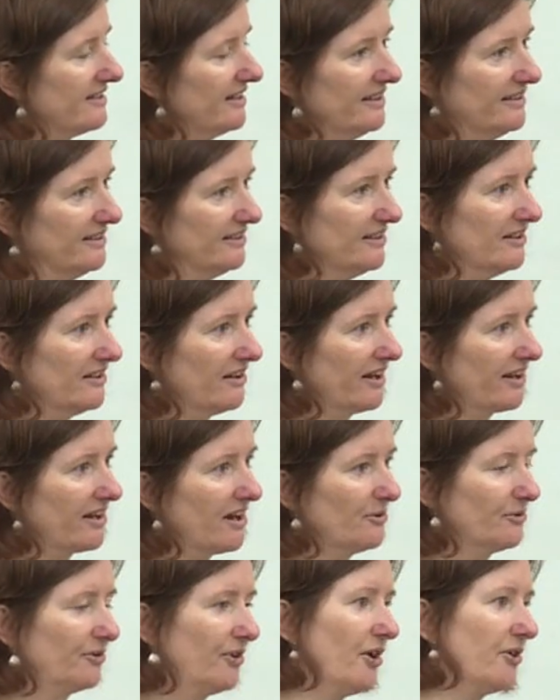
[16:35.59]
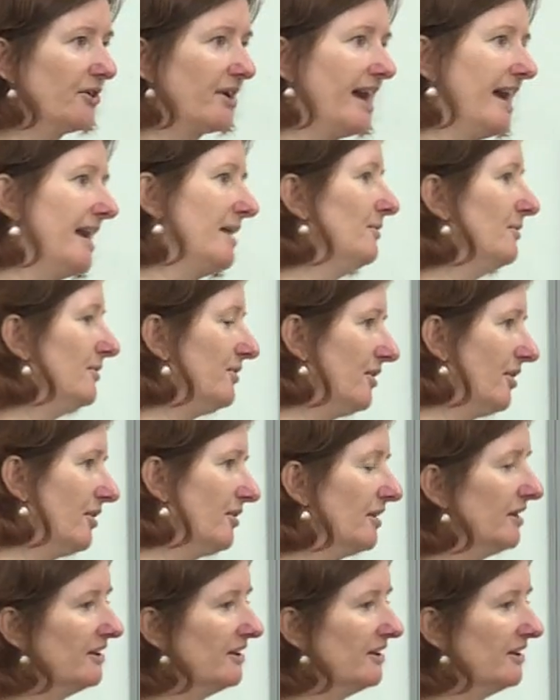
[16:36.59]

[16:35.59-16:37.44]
And like I was okay with yogurt.